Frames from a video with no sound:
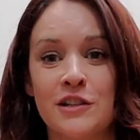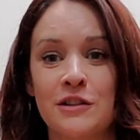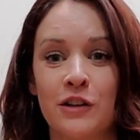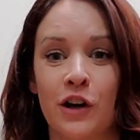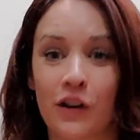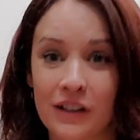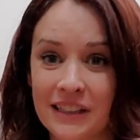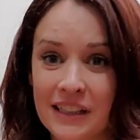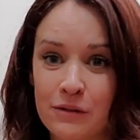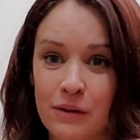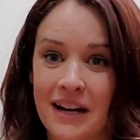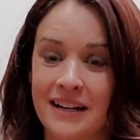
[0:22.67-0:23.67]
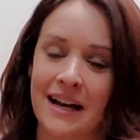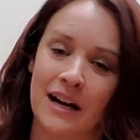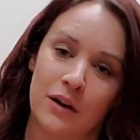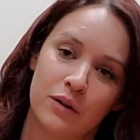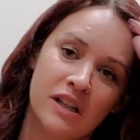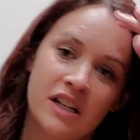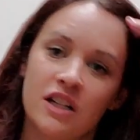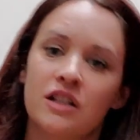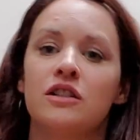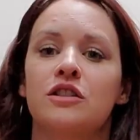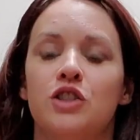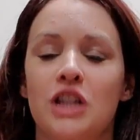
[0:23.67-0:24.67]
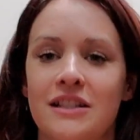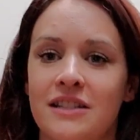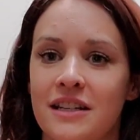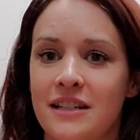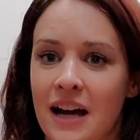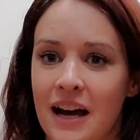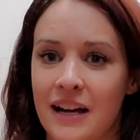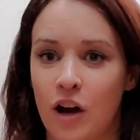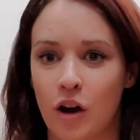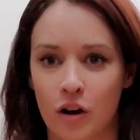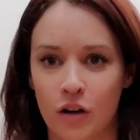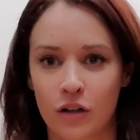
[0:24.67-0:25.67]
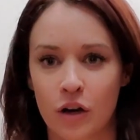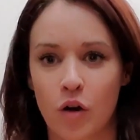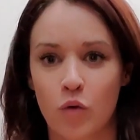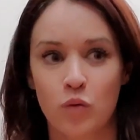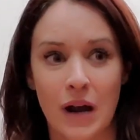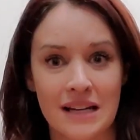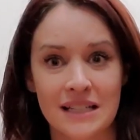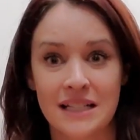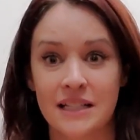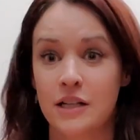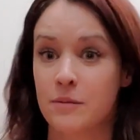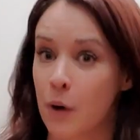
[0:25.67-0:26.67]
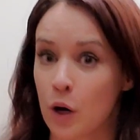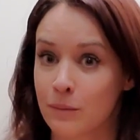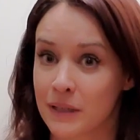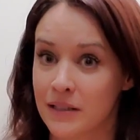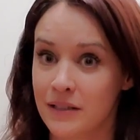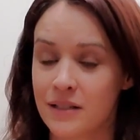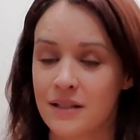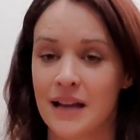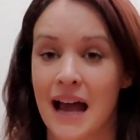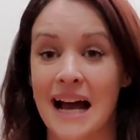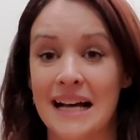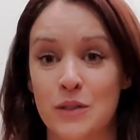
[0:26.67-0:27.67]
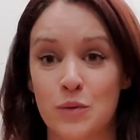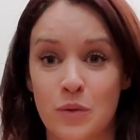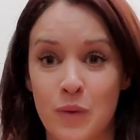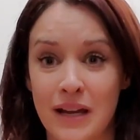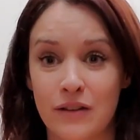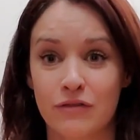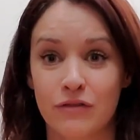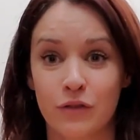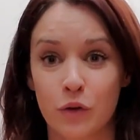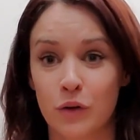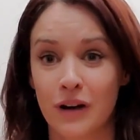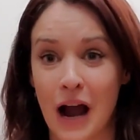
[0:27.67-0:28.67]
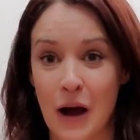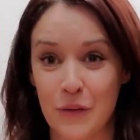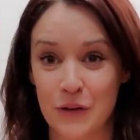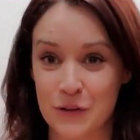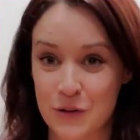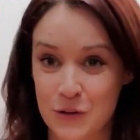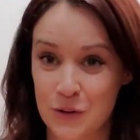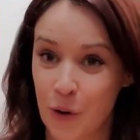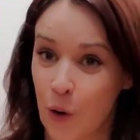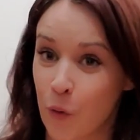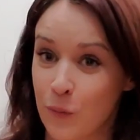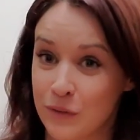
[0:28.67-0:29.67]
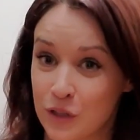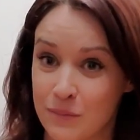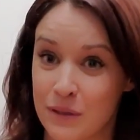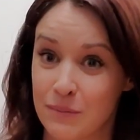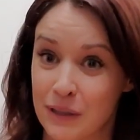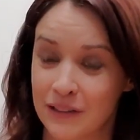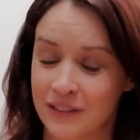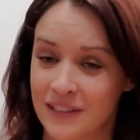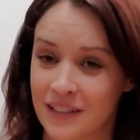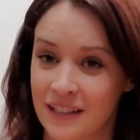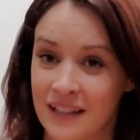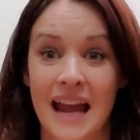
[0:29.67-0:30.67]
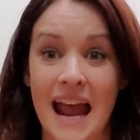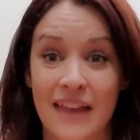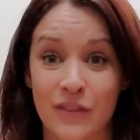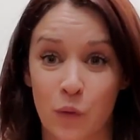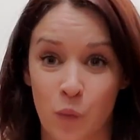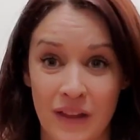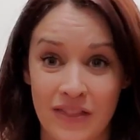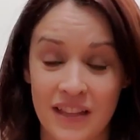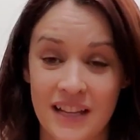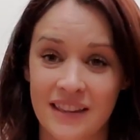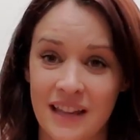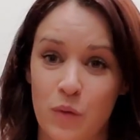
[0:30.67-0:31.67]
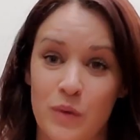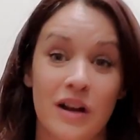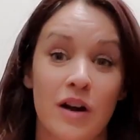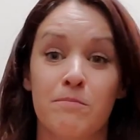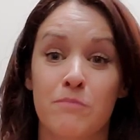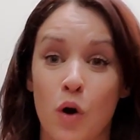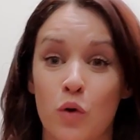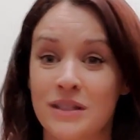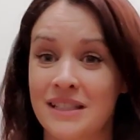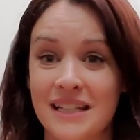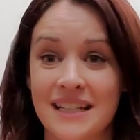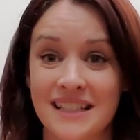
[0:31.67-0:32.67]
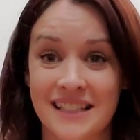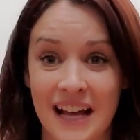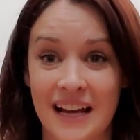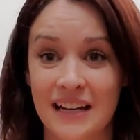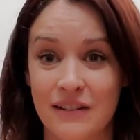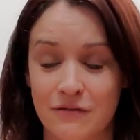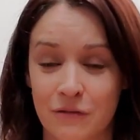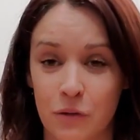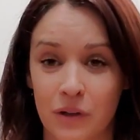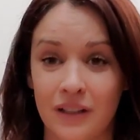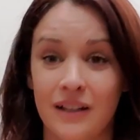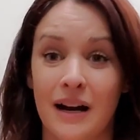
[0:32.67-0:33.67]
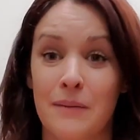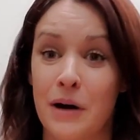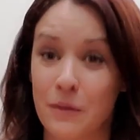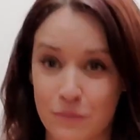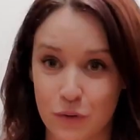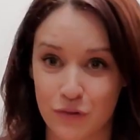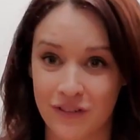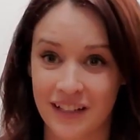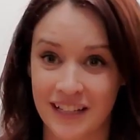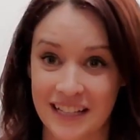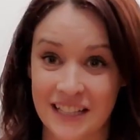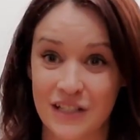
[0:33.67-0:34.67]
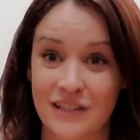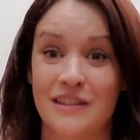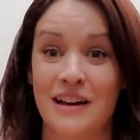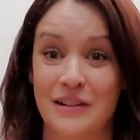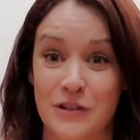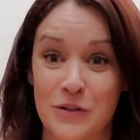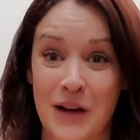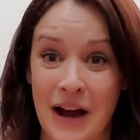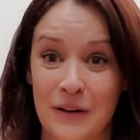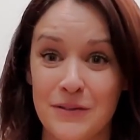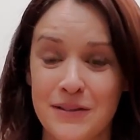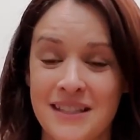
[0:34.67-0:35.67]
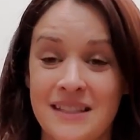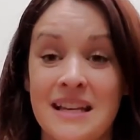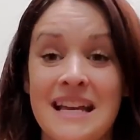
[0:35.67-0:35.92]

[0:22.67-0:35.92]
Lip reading: Currently right now, Jason and I are renting an apartment as we wait for our new home to be built. And the one thing that we are most excited for about moving into the new house